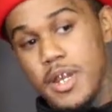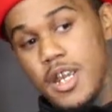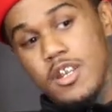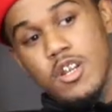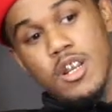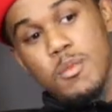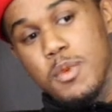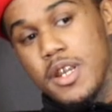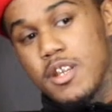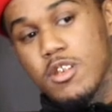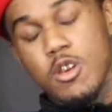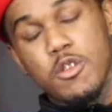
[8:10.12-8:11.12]
man, it's only
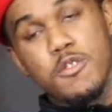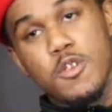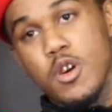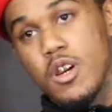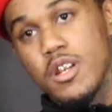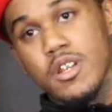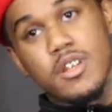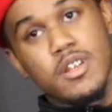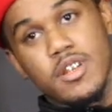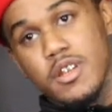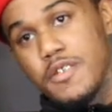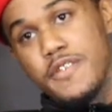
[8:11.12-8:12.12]
been so far
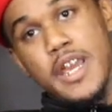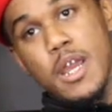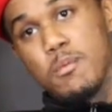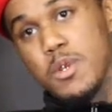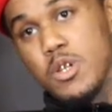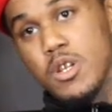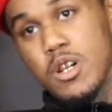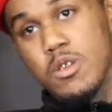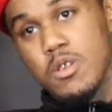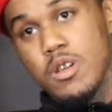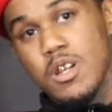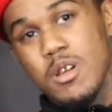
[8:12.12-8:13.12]
family, you
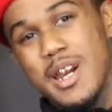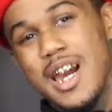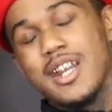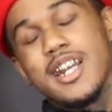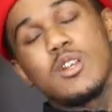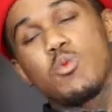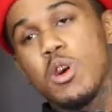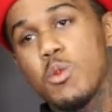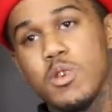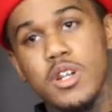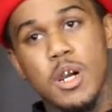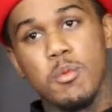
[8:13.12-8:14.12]
know. I like to work
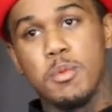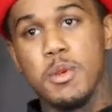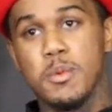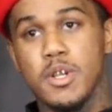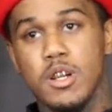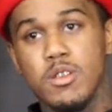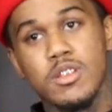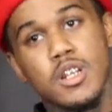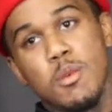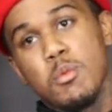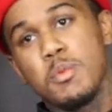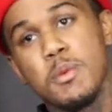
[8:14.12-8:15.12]
with a couple people though. It's a
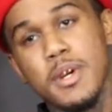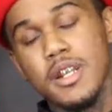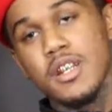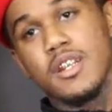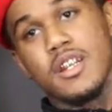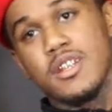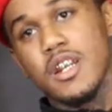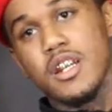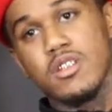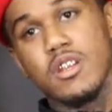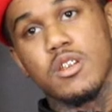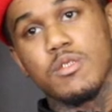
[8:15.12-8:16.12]
couple people I think that's
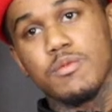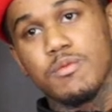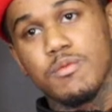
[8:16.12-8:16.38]
nice though.